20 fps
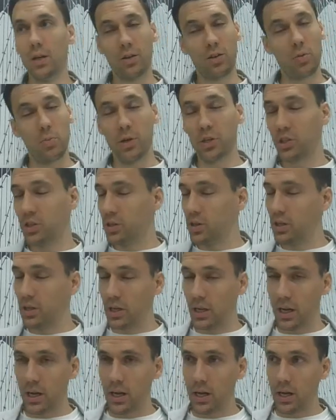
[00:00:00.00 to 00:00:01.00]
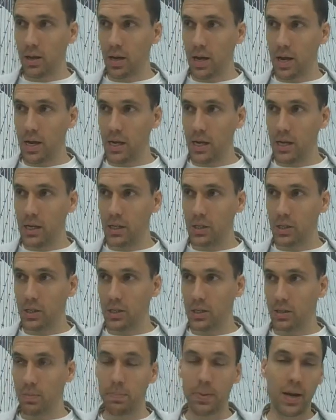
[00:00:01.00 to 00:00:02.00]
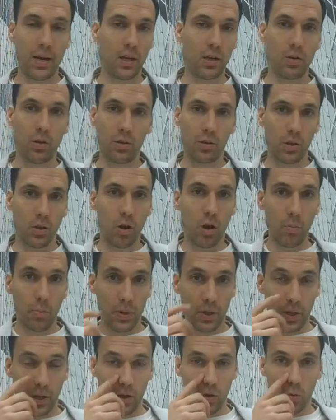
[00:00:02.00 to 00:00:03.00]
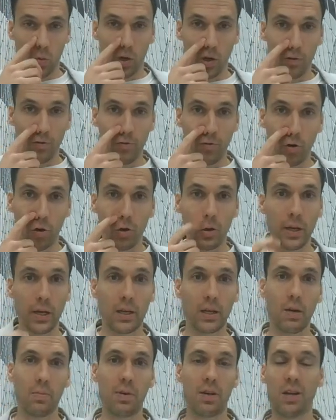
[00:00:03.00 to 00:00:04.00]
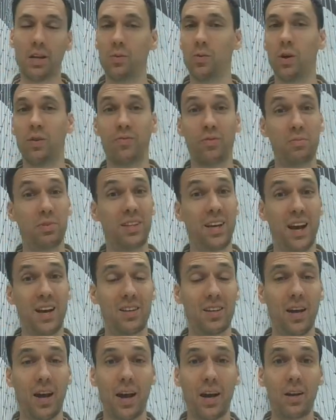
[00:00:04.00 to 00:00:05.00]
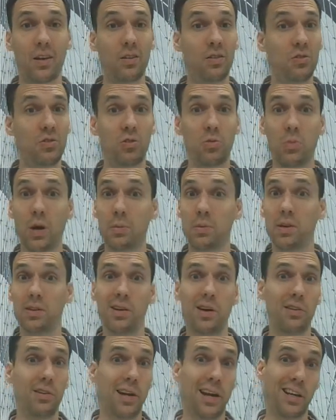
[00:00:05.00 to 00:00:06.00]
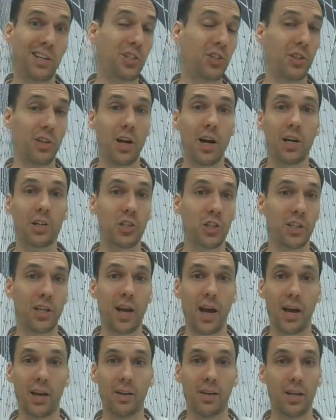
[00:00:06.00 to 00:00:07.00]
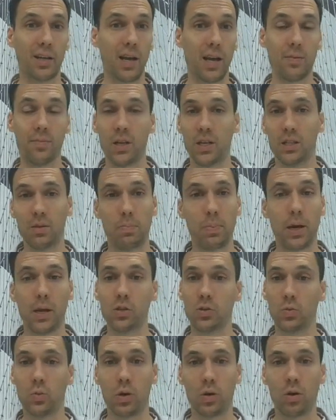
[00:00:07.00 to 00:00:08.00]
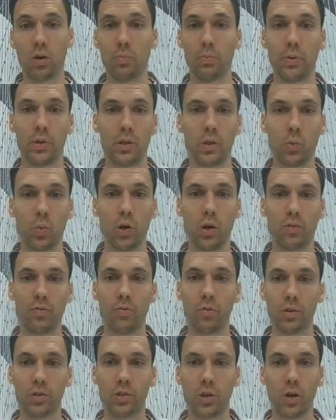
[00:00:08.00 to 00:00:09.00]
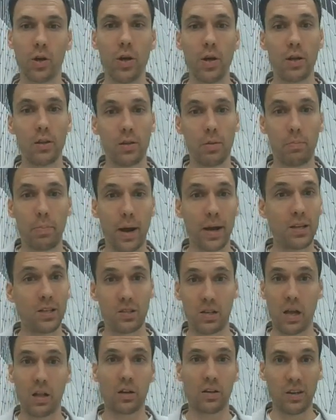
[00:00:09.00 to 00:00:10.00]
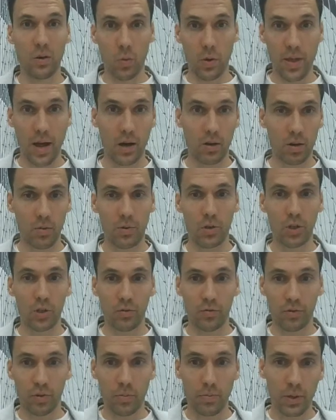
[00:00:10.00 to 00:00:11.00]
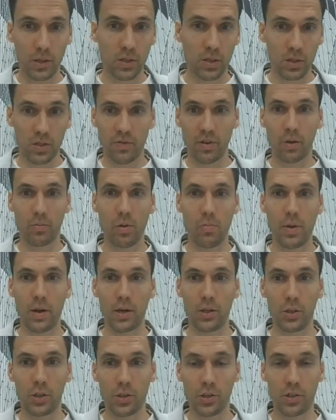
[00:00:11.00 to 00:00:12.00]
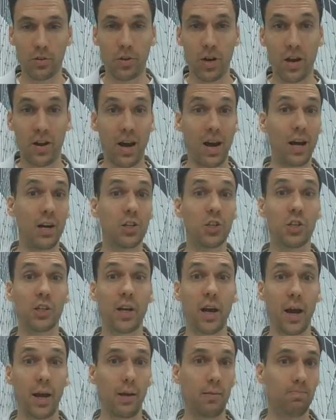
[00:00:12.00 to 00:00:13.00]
Commission is depending on the company that you work for. It can be anywhere from 10K to maybe another extra 100K. Again, it depends on what company you work for. So the base salary without commission for a business development manager is around 100K,